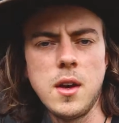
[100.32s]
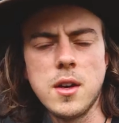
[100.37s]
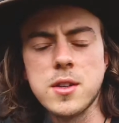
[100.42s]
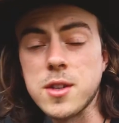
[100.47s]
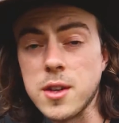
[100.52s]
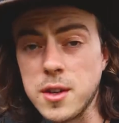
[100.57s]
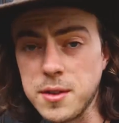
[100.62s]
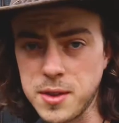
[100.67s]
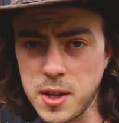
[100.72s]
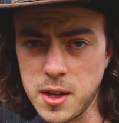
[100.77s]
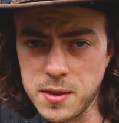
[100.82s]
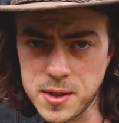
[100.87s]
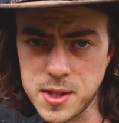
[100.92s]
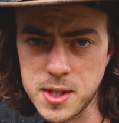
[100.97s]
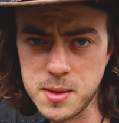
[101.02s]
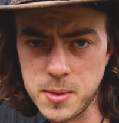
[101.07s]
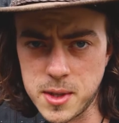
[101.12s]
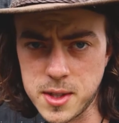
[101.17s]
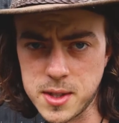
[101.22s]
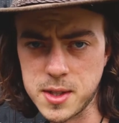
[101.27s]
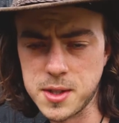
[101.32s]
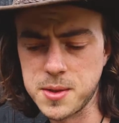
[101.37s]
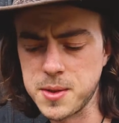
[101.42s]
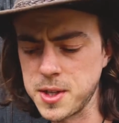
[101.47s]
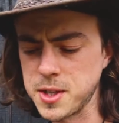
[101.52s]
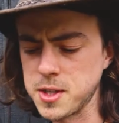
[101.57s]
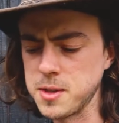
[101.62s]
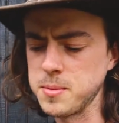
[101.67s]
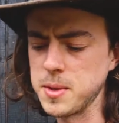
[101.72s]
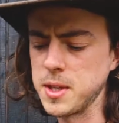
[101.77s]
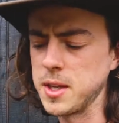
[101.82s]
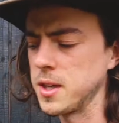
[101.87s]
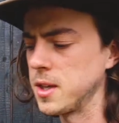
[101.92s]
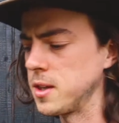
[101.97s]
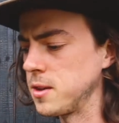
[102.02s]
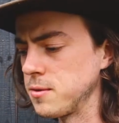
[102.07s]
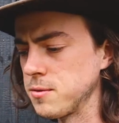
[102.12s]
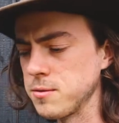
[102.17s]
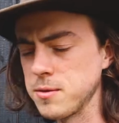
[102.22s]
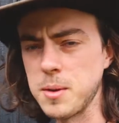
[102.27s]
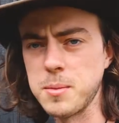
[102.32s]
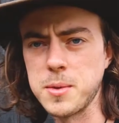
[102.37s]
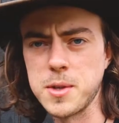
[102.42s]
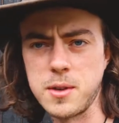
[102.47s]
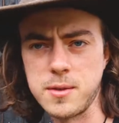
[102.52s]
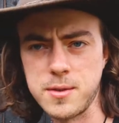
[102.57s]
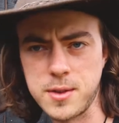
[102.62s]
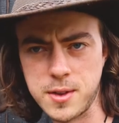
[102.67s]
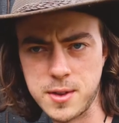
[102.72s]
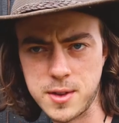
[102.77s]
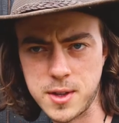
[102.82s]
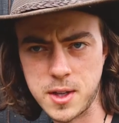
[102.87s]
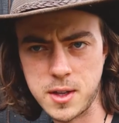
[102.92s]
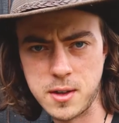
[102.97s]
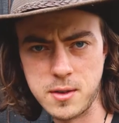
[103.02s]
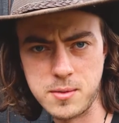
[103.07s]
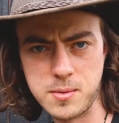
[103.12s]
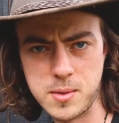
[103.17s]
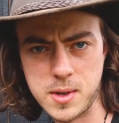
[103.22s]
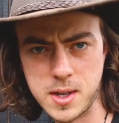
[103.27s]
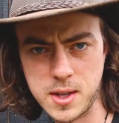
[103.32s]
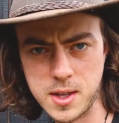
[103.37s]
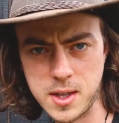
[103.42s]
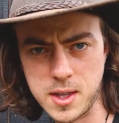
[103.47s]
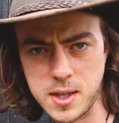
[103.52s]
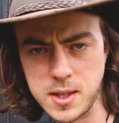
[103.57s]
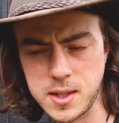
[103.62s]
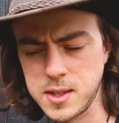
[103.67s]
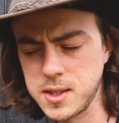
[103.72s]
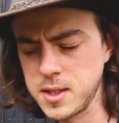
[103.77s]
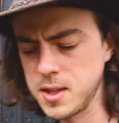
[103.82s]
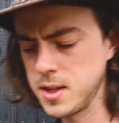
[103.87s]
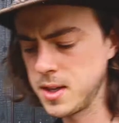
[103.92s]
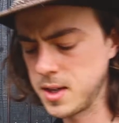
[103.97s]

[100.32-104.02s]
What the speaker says: So if you have a similar situation to me and you've ripped off the thing of one of these,